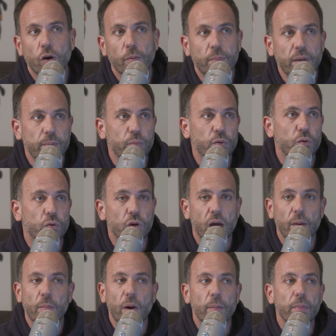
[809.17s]
are people who
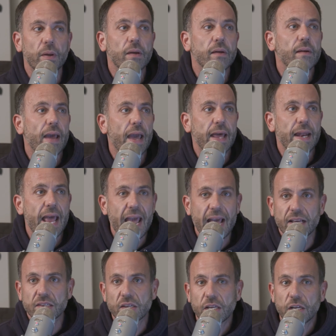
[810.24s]
come up and
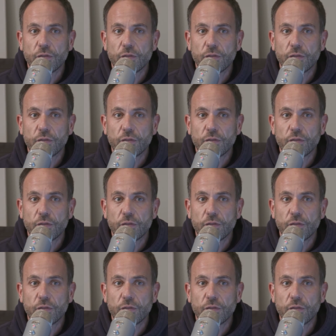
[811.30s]
ask.